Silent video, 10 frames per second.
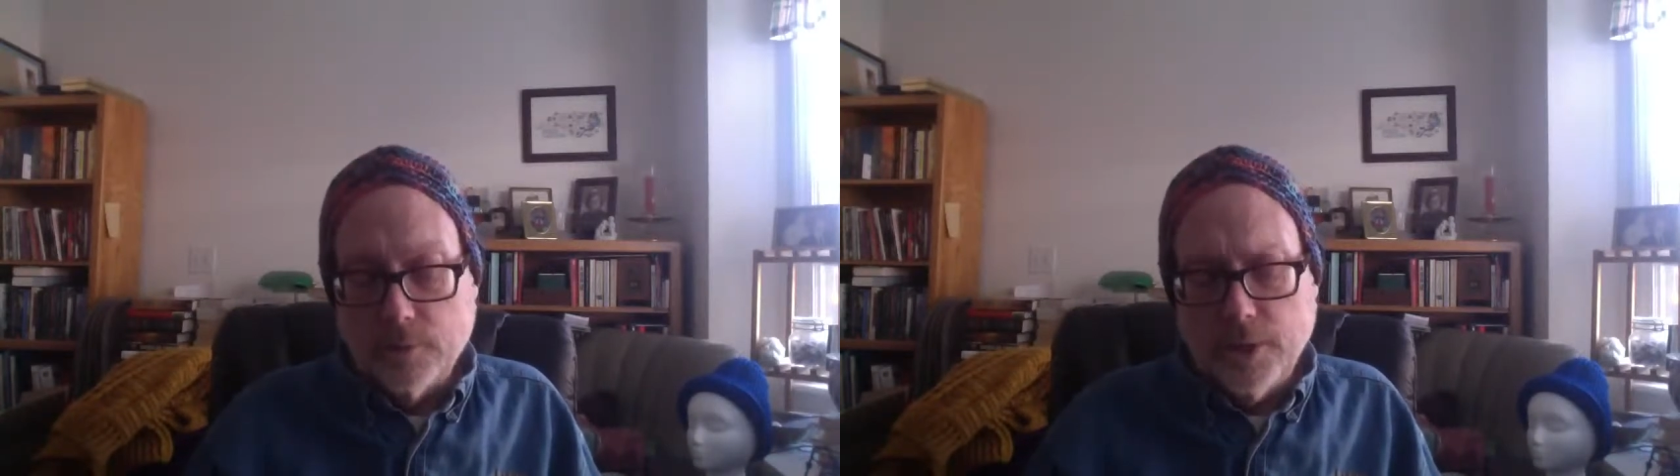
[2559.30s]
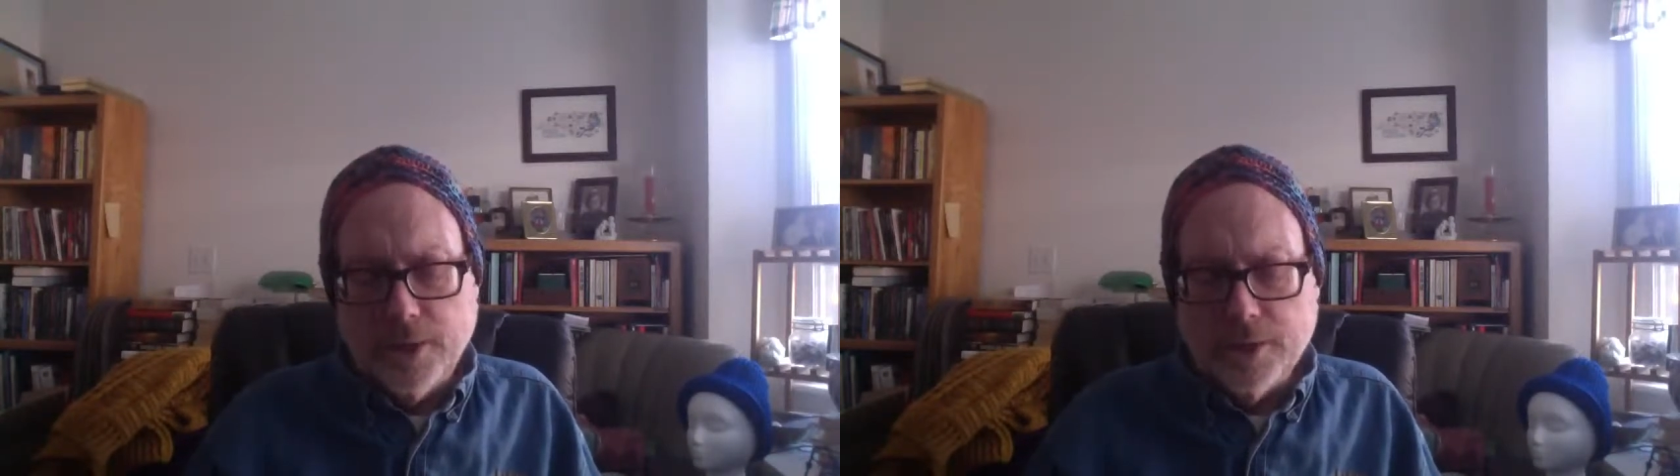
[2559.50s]

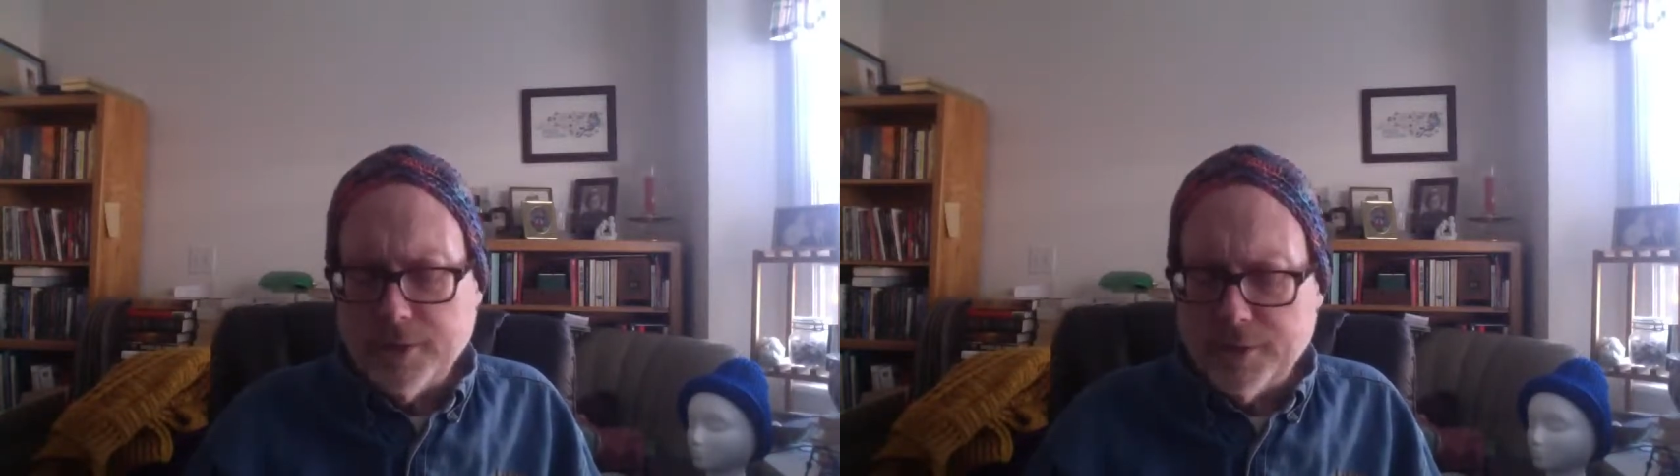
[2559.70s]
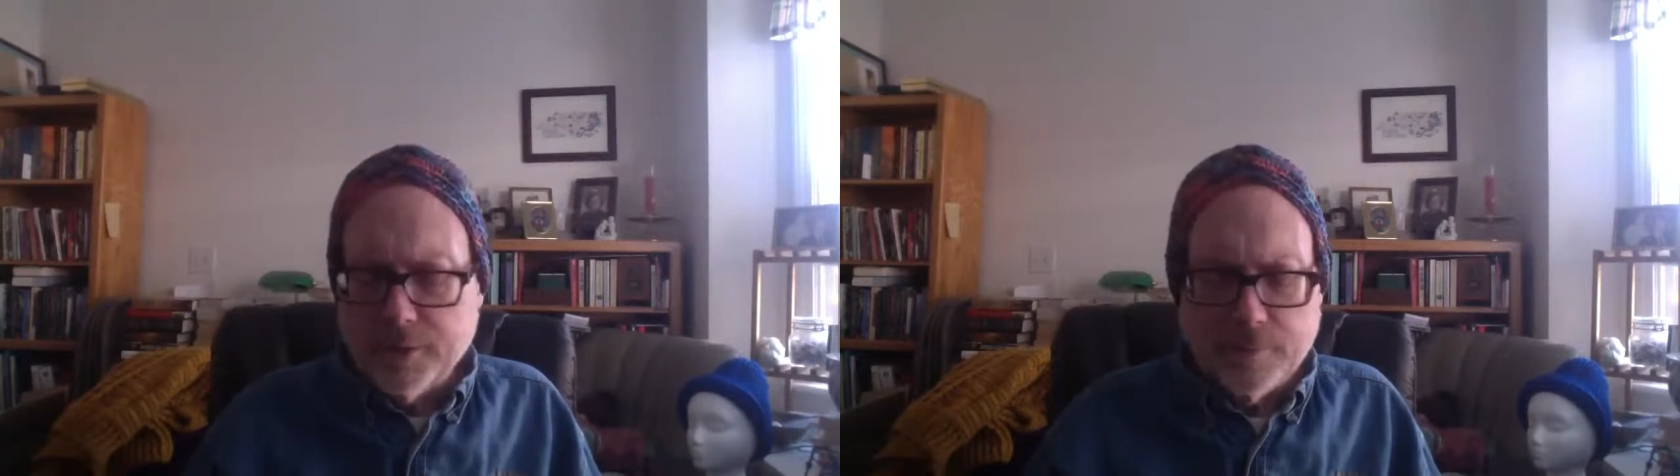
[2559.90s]
adding
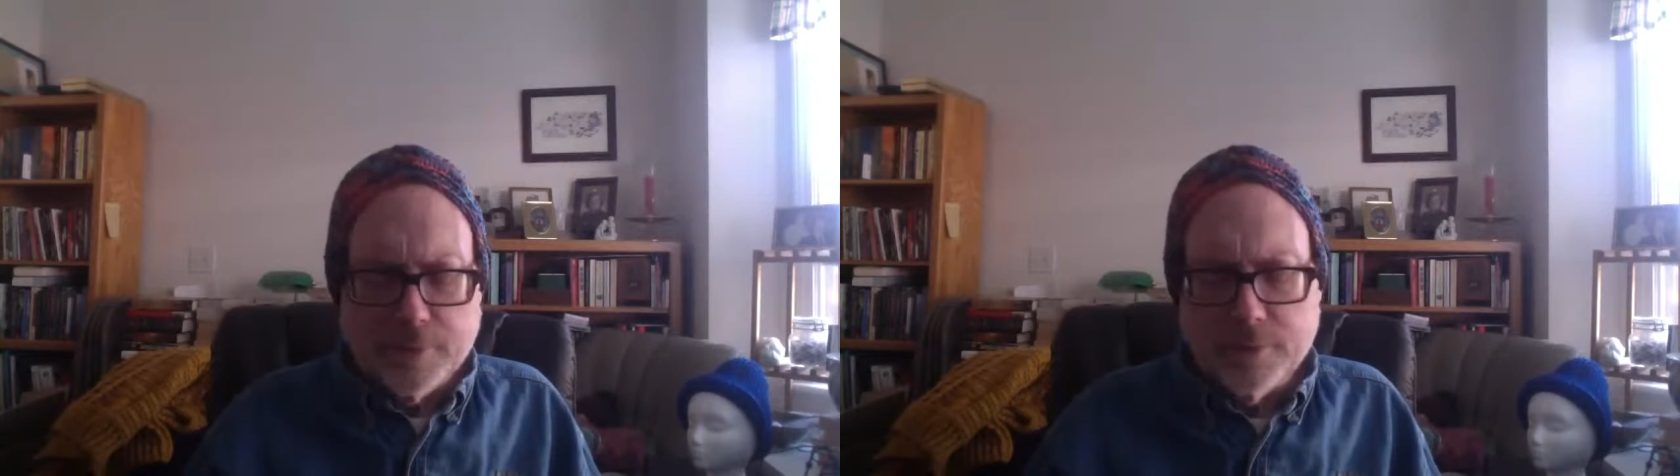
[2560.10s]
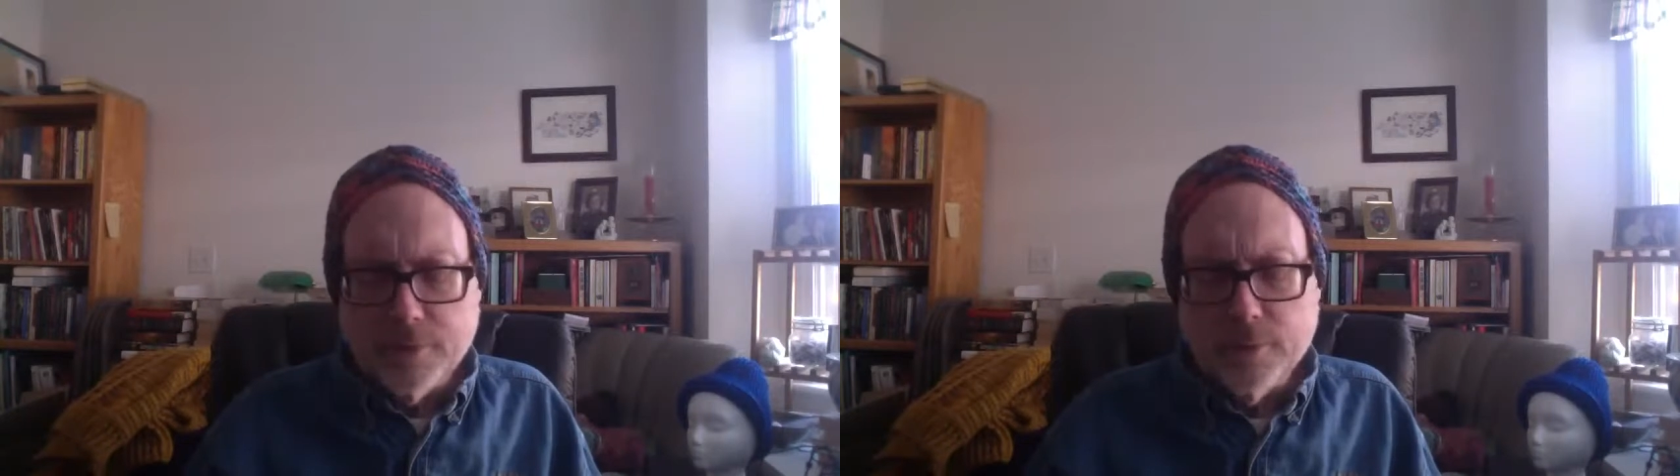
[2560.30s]

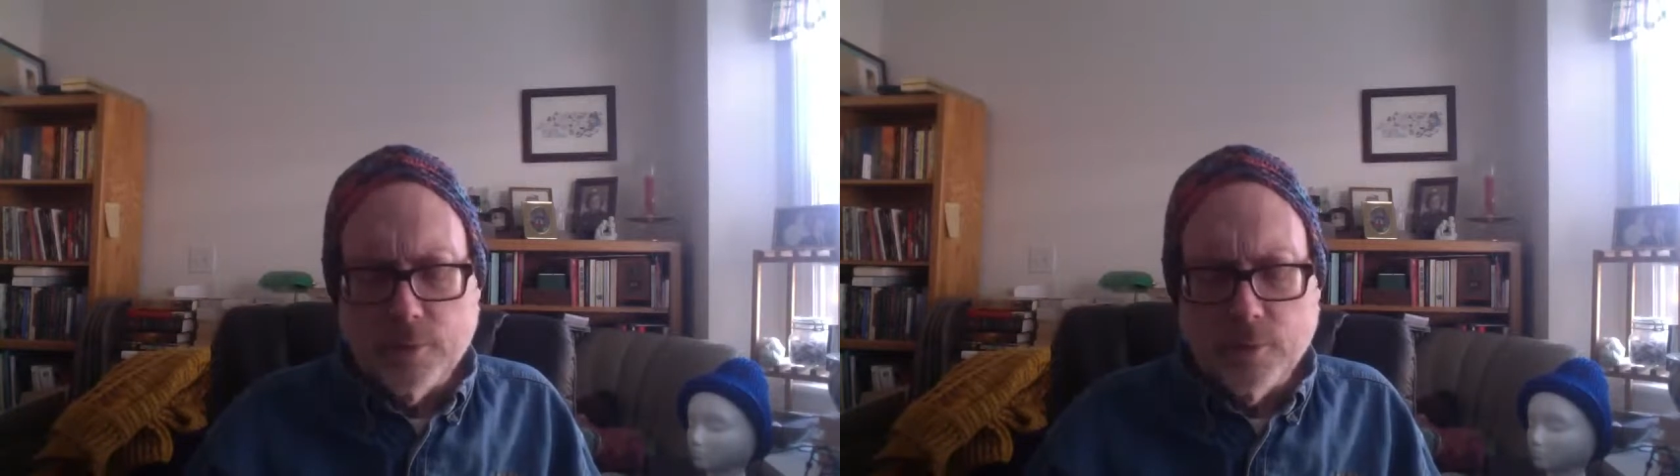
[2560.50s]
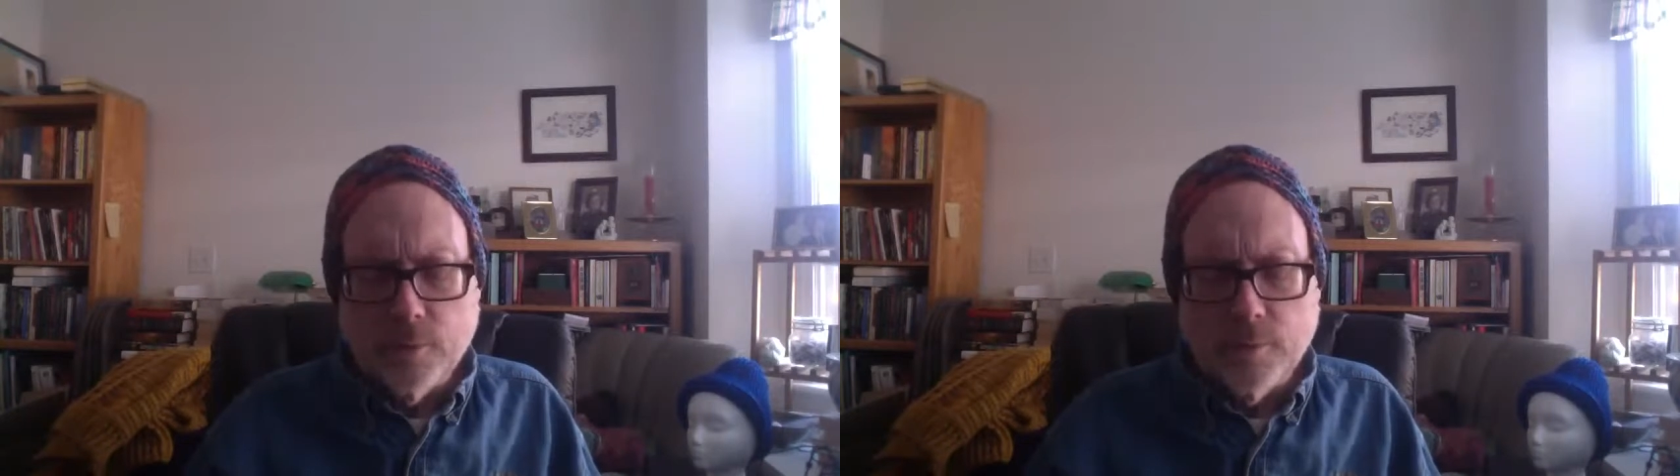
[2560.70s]
something
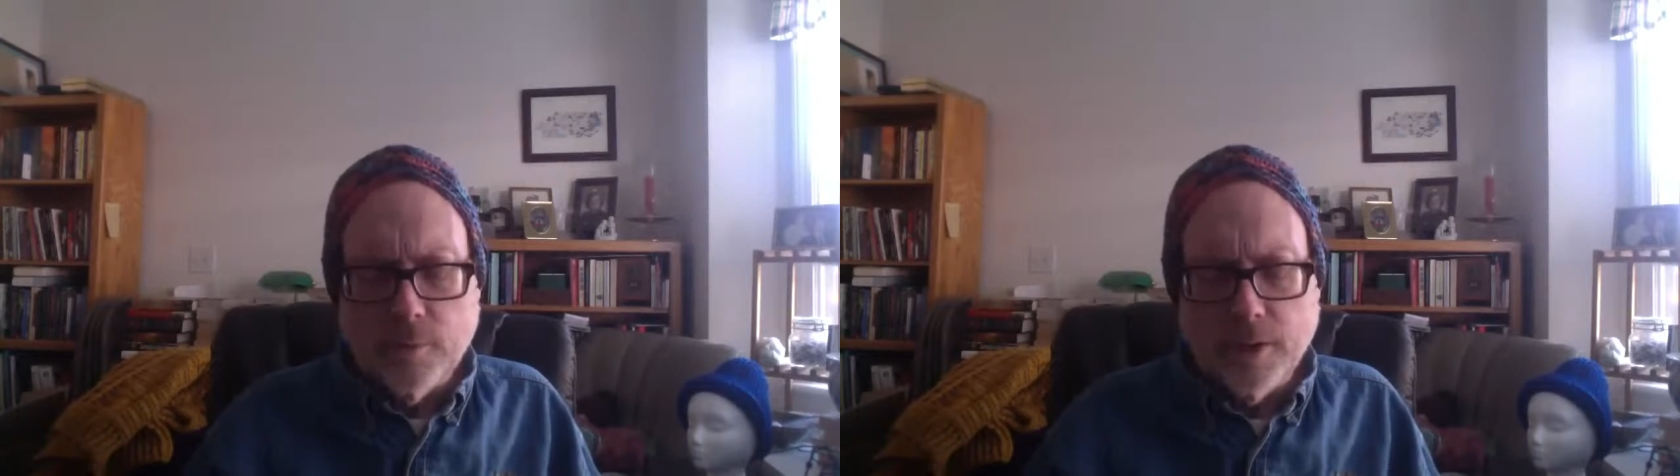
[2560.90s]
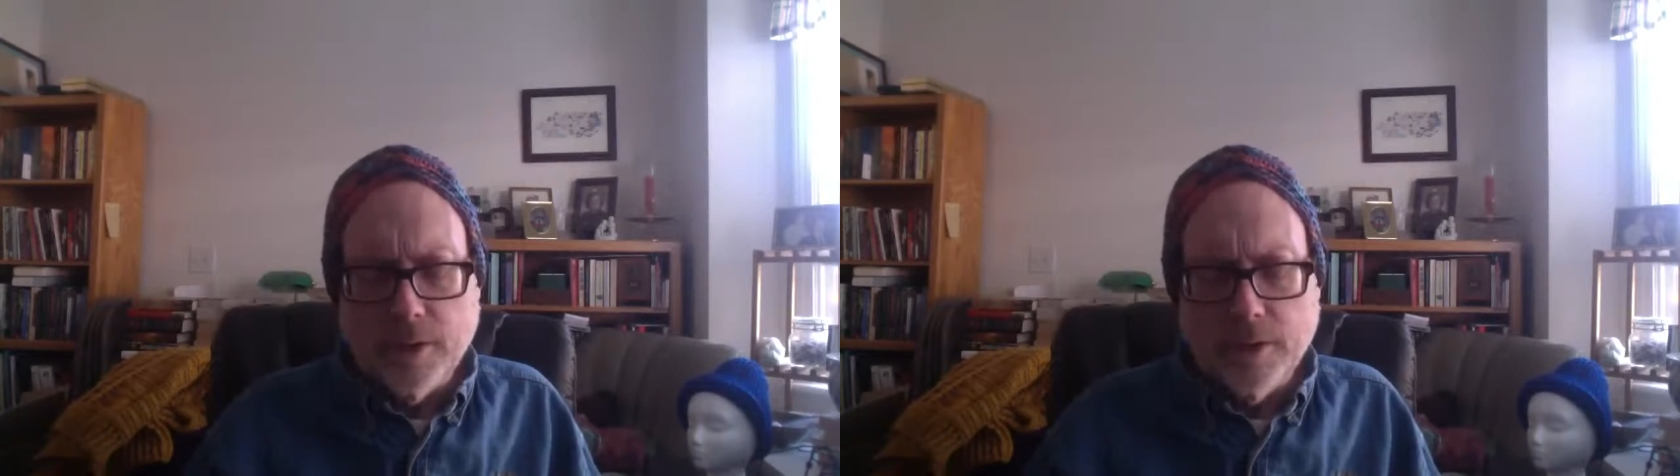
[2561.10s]
to
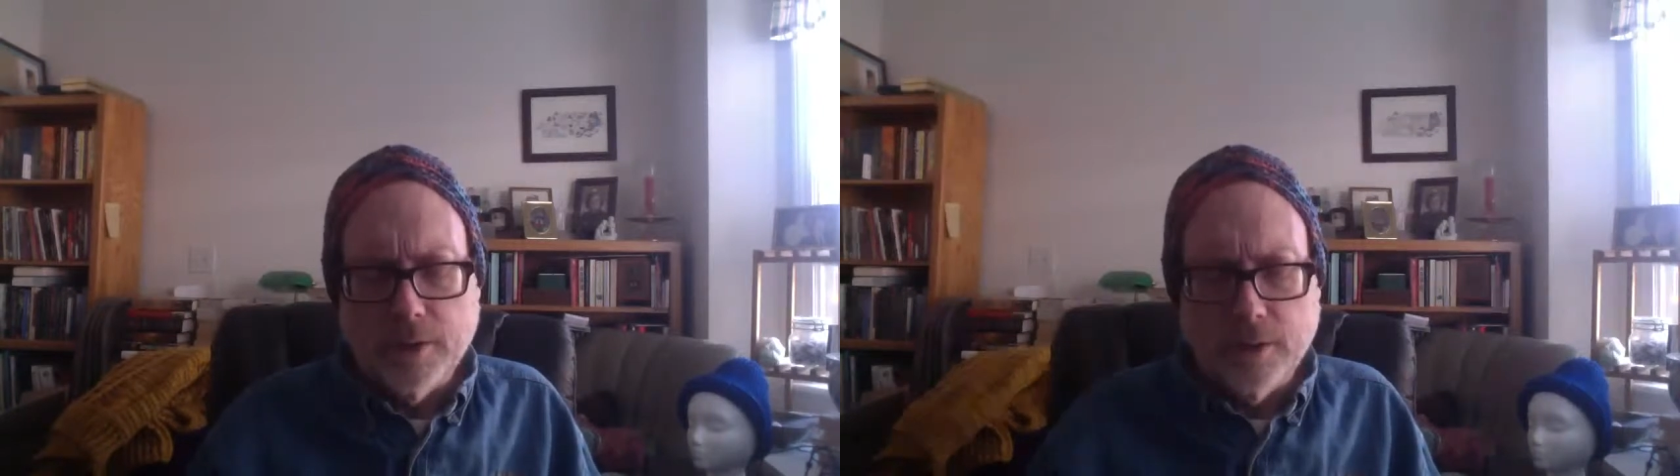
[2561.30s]
my